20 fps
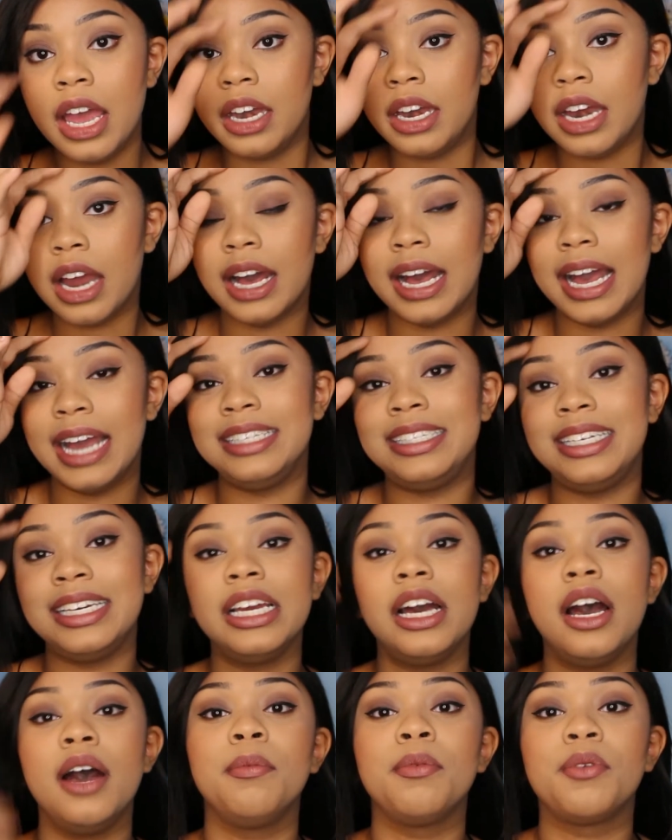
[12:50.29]
Now, I did
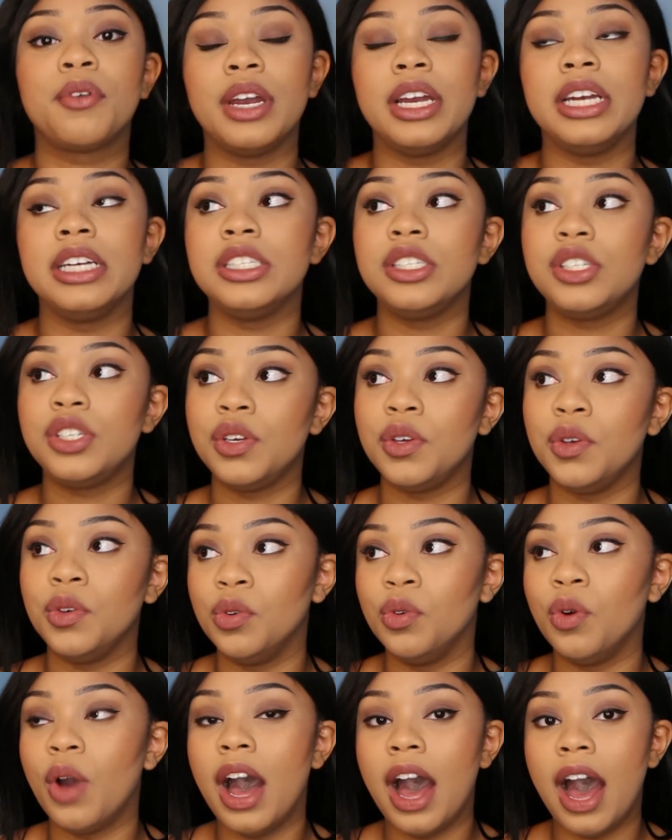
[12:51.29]
upgrade
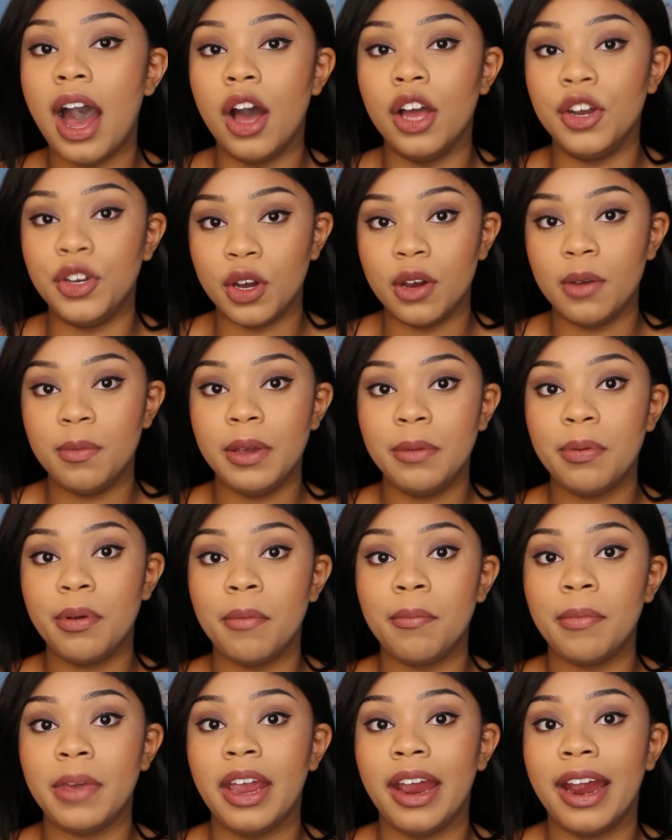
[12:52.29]
to Adobe
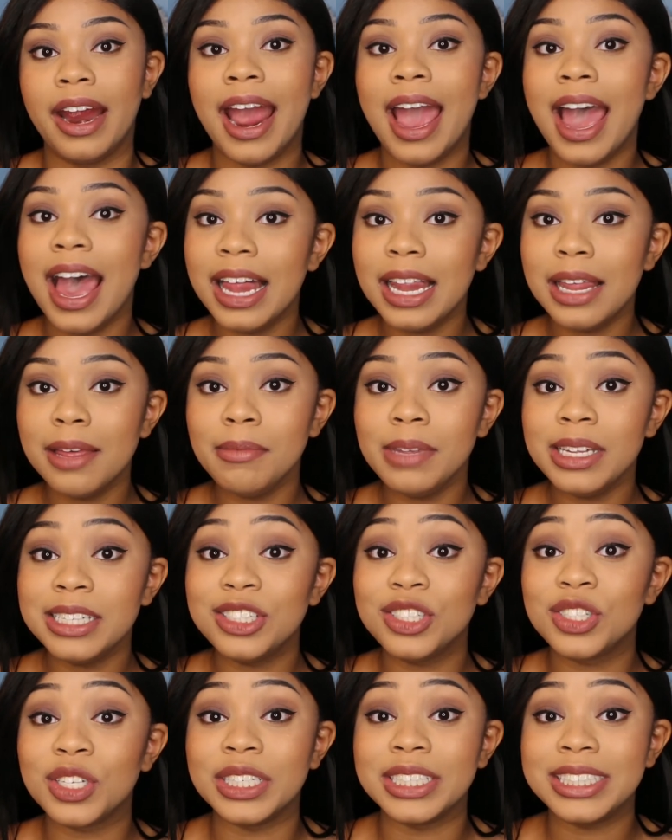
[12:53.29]
Premiere
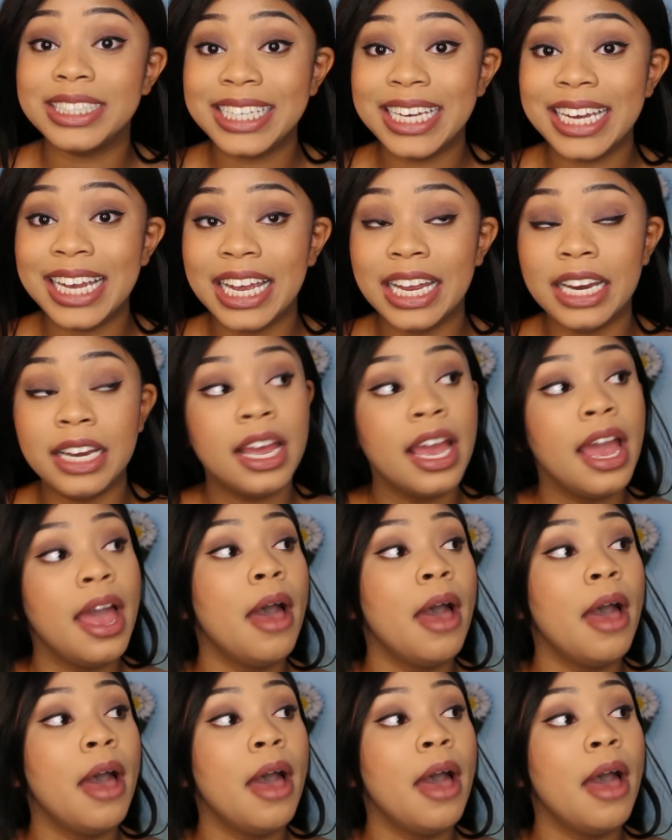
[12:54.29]
Elements 13.